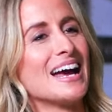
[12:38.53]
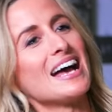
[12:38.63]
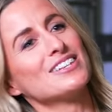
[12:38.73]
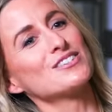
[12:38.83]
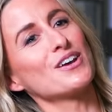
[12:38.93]

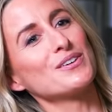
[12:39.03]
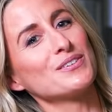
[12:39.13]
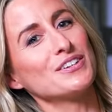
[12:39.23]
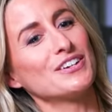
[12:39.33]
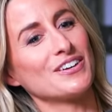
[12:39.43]
And so,
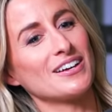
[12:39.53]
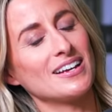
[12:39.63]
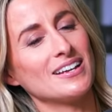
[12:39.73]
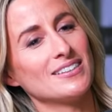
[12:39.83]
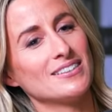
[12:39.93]
you know,
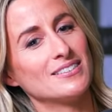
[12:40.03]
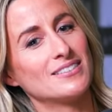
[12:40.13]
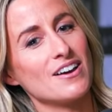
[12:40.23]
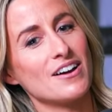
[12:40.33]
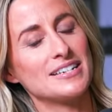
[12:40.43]
it,
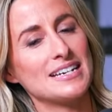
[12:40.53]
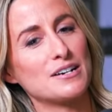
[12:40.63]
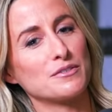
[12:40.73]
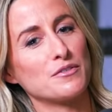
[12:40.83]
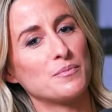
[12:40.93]
the
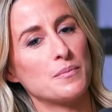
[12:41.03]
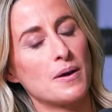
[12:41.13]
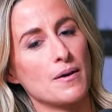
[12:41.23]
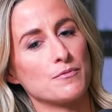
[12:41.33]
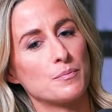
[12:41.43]
idea of
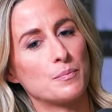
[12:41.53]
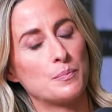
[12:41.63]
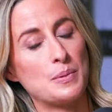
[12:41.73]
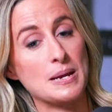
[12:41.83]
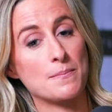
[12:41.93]
of
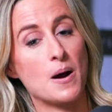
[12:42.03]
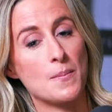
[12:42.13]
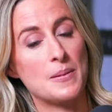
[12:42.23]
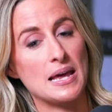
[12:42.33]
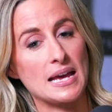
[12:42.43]
being
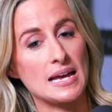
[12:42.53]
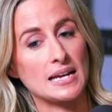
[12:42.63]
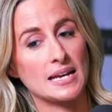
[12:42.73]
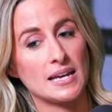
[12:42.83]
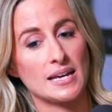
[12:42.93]

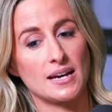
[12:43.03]
public